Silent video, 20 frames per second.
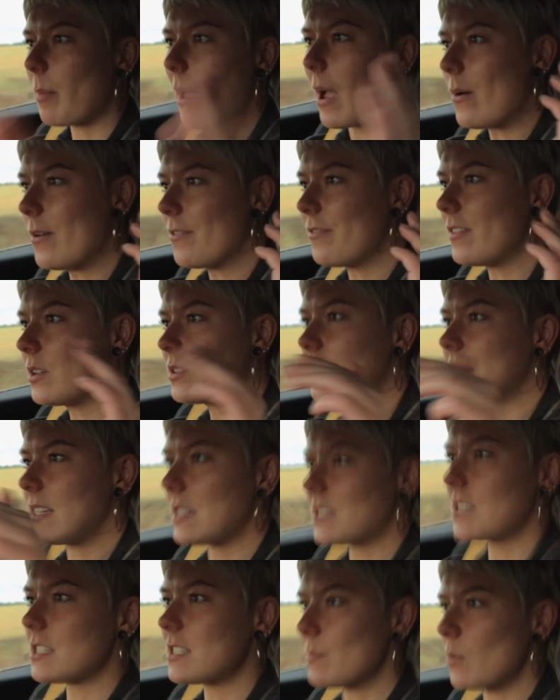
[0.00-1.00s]
power feels
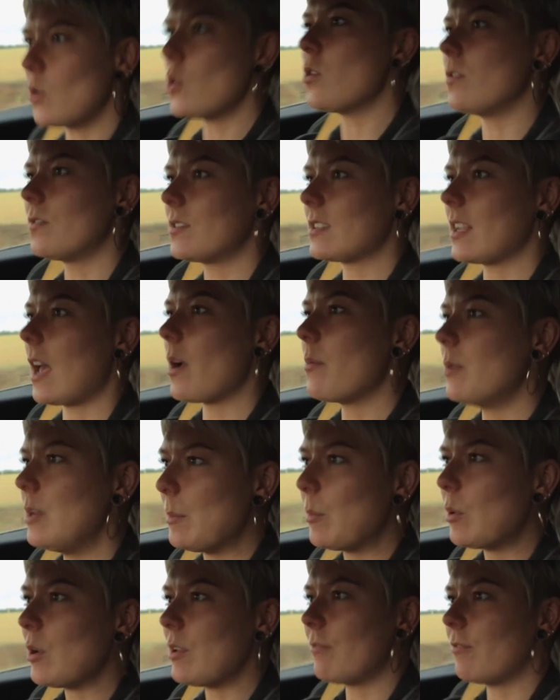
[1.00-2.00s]
dead smooth, so like when
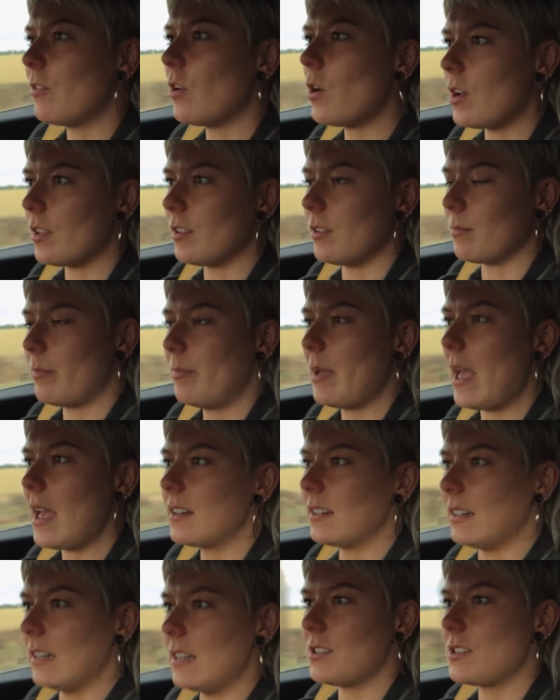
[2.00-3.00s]
you put your foot on the
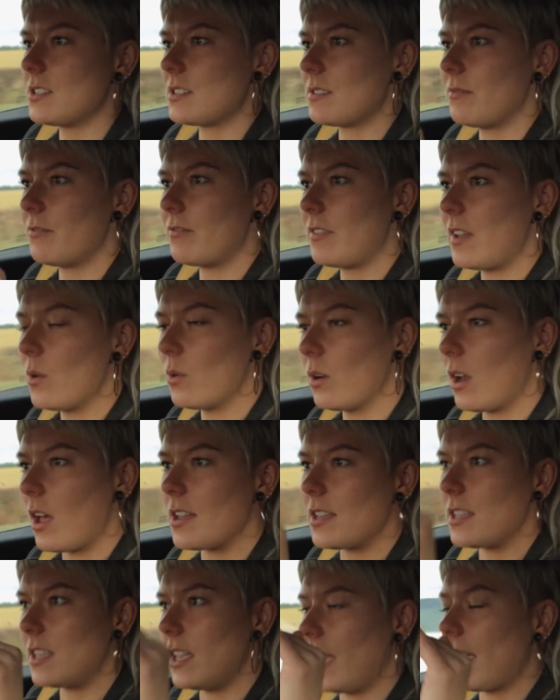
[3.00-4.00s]
pedal it doesn't feel
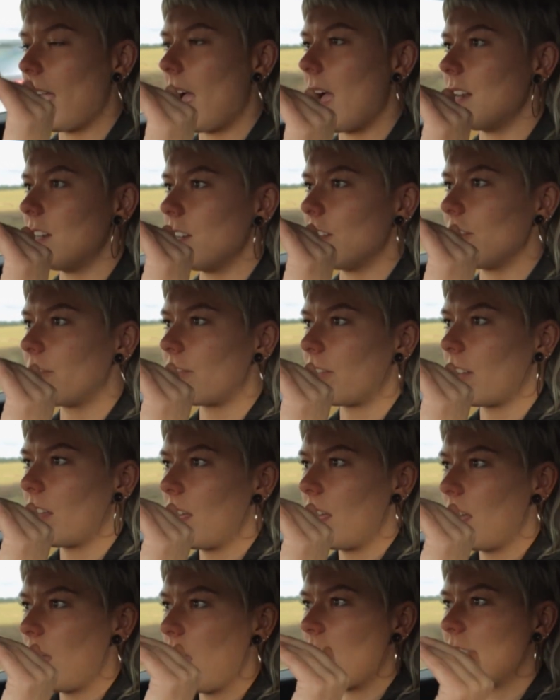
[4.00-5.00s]
like you kind of
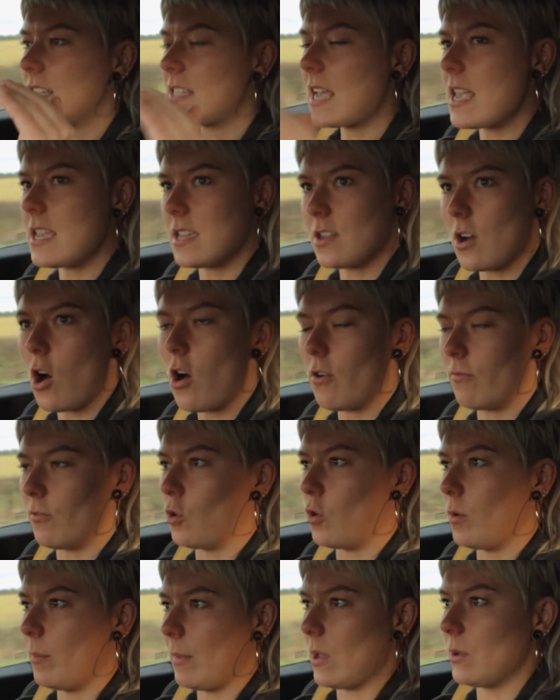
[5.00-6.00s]
take off
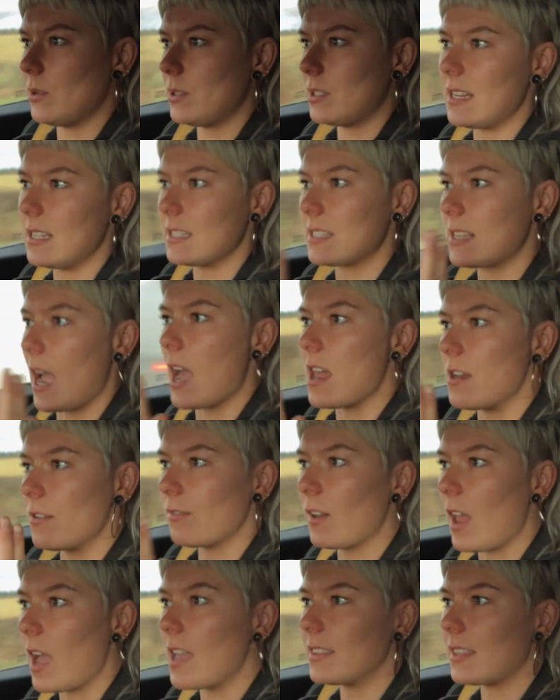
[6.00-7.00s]
almost. It's kind
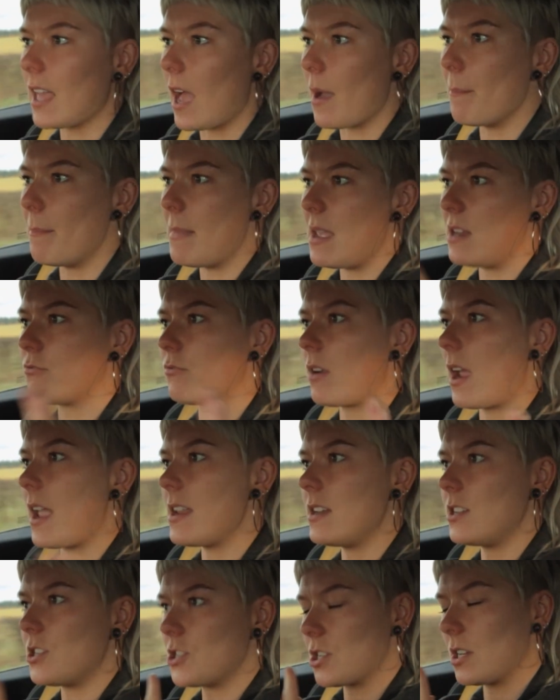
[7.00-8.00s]
of like that
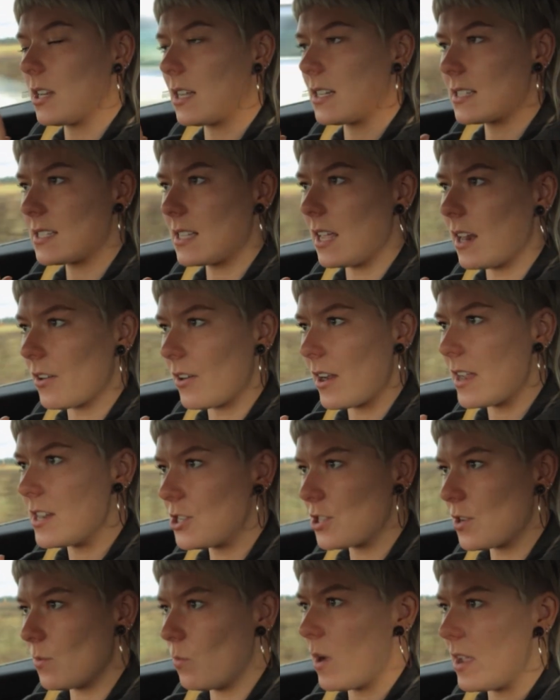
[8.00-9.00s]
mid-range
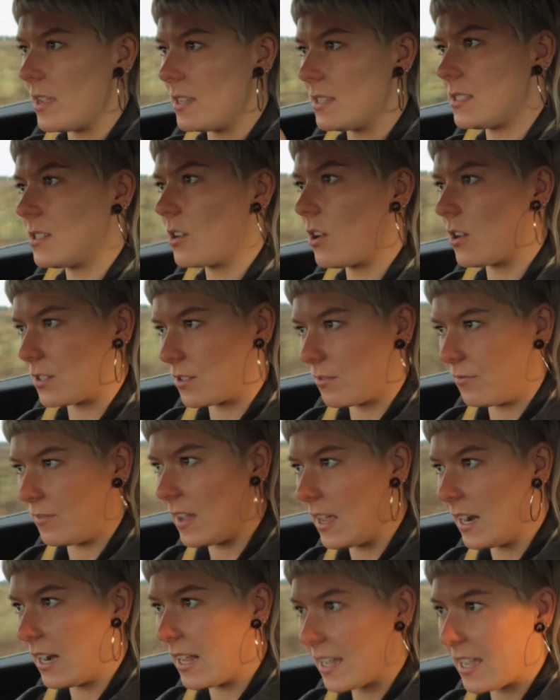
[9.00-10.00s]
acceleration where you start to
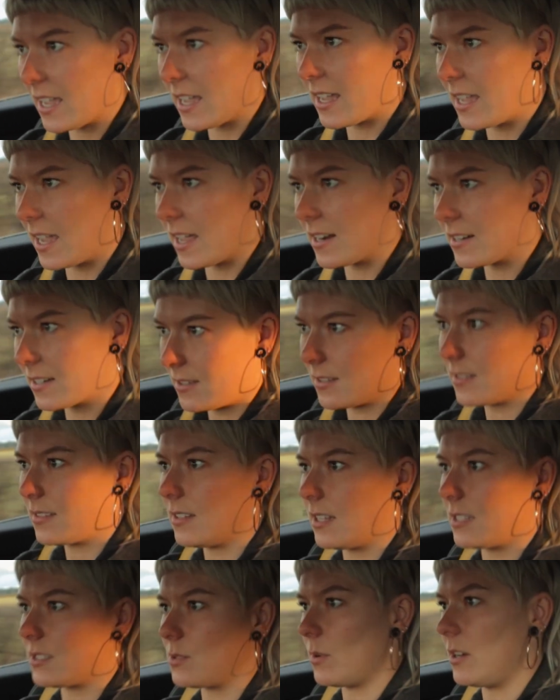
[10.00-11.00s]
feel it kick in.
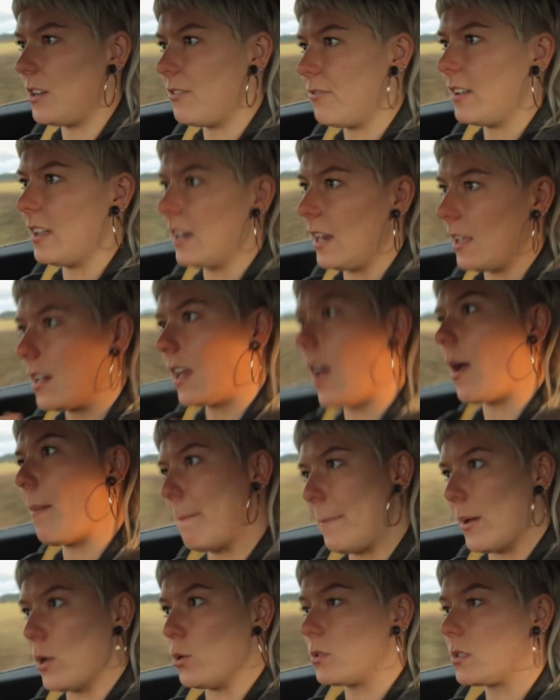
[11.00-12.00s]
That's when you feel it
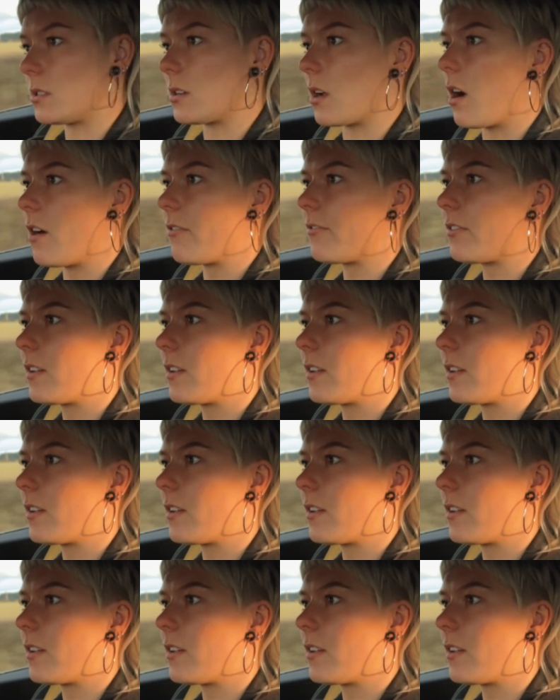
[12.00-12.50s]
like boost off.